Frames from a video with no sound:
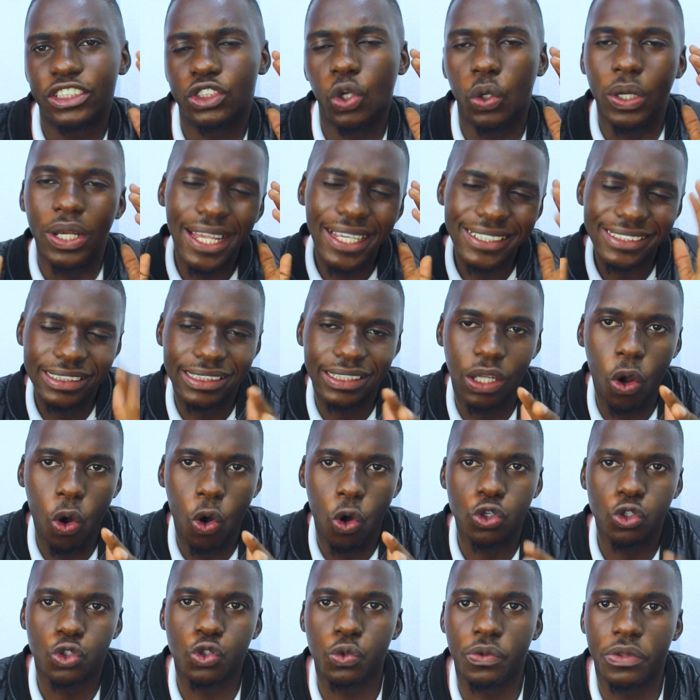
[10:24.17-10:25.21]
So let's
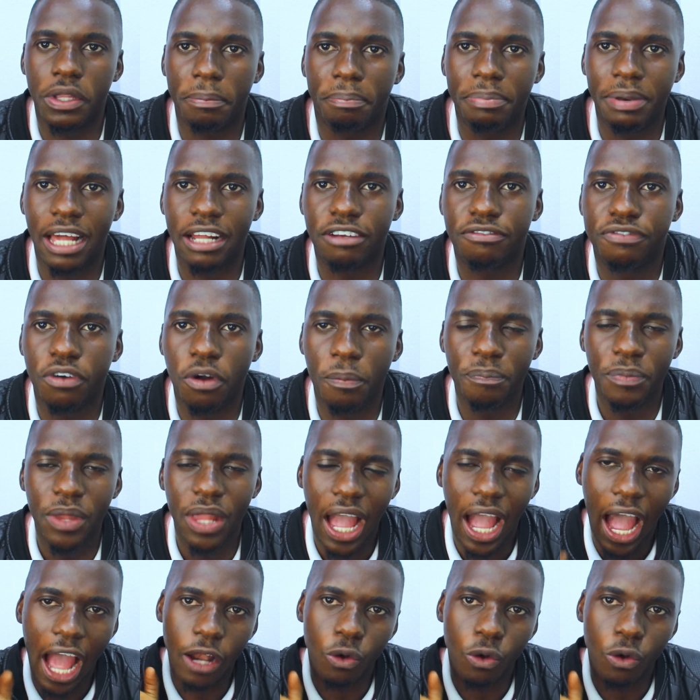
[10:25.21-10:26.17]
go on to the platform